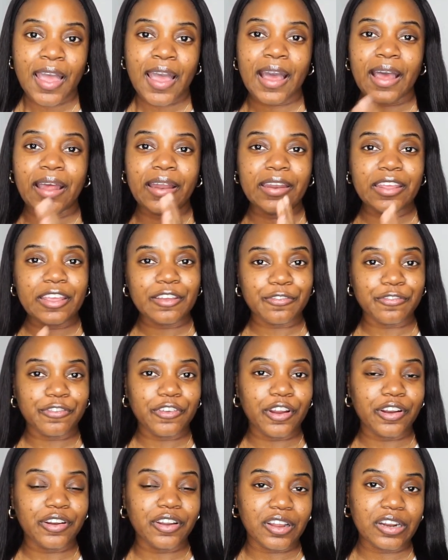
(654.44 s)
and if
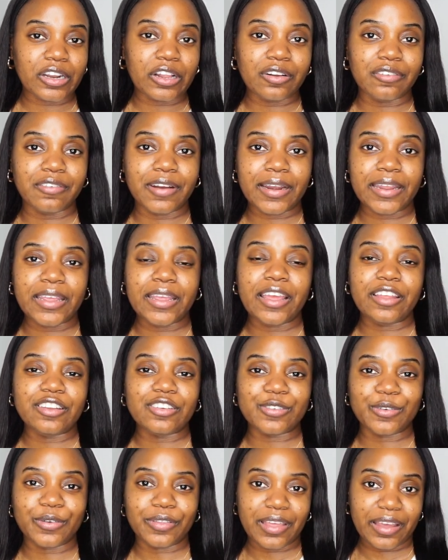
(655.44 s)
you're not already,
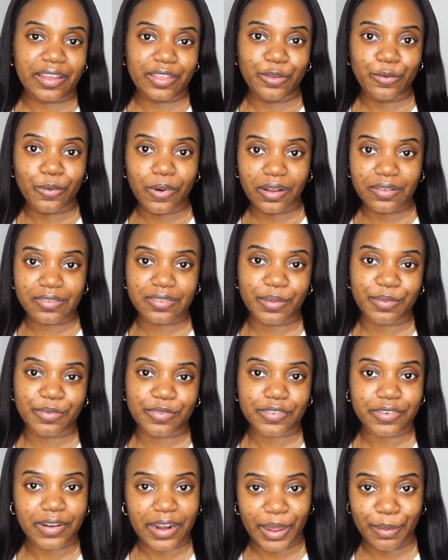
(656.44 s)
ensure that you are
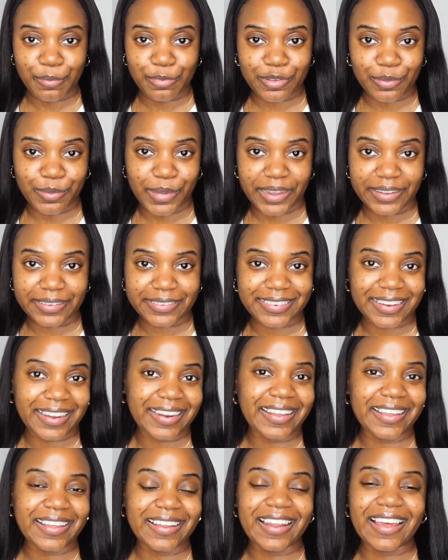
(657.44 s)
subscribed to my
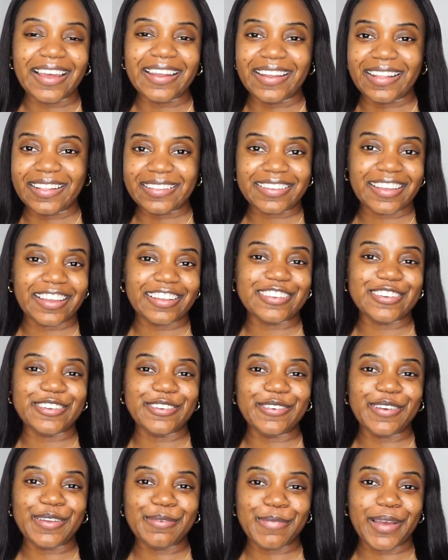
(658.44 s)
channel, and I'll catch
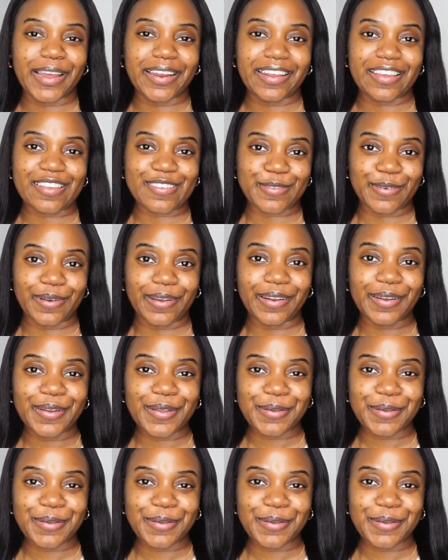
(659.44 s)
you in my next one.